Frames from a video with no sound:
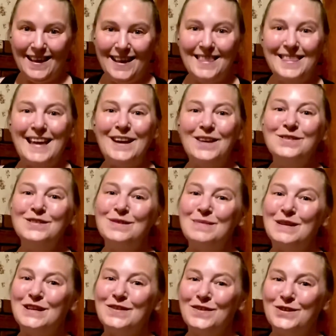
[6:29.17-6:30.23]
Thank you so
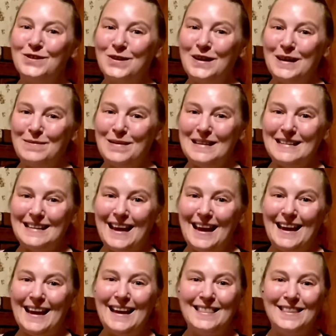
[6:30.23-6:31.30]
much for joining me
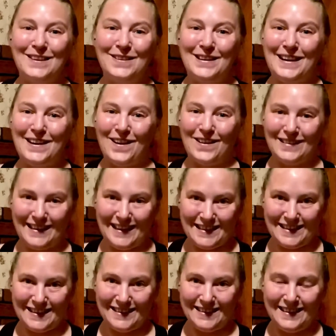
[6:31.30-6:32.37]
today in the Unity Garden
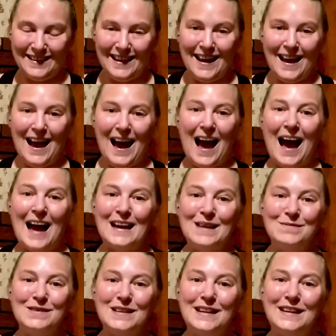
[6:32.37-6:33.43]
Kitchen. I am
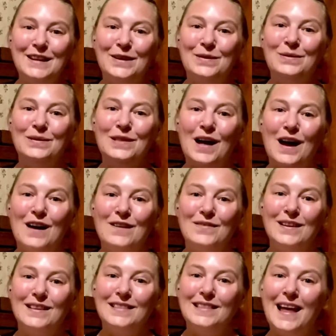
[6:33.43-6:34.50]
sending you
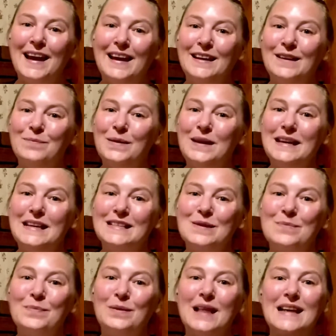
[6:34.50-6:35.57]
love, light, peace,
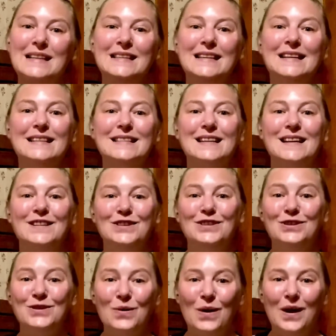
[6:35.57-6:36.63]
blessings, and
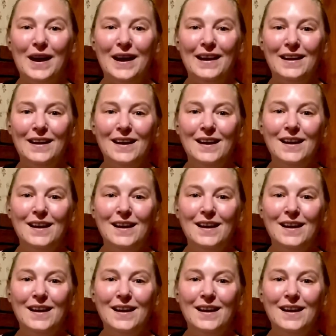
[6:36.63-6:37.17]
joy.